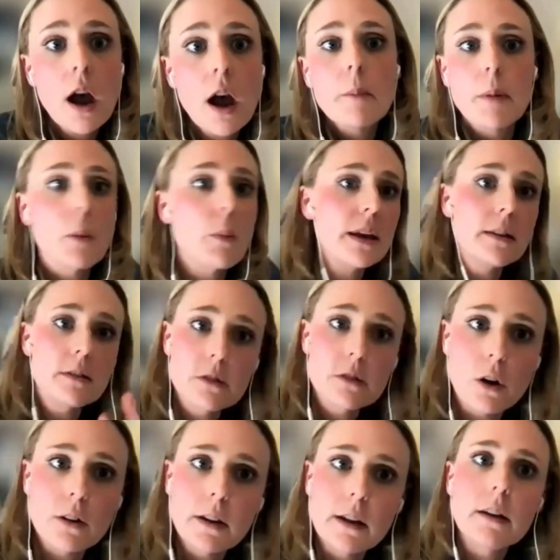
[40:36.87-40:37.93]
but we
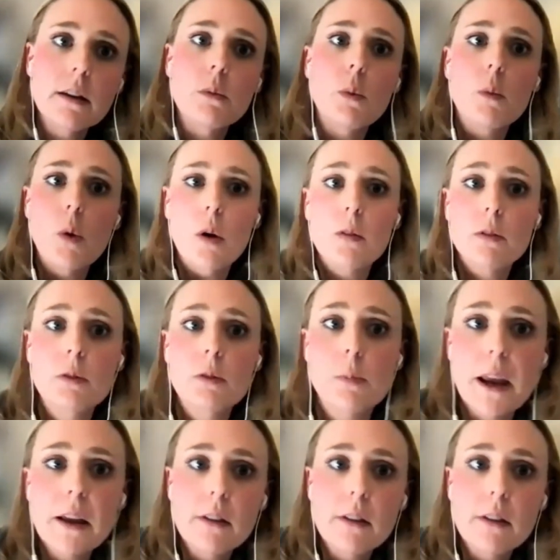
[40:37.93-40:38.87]
certainly didn't speak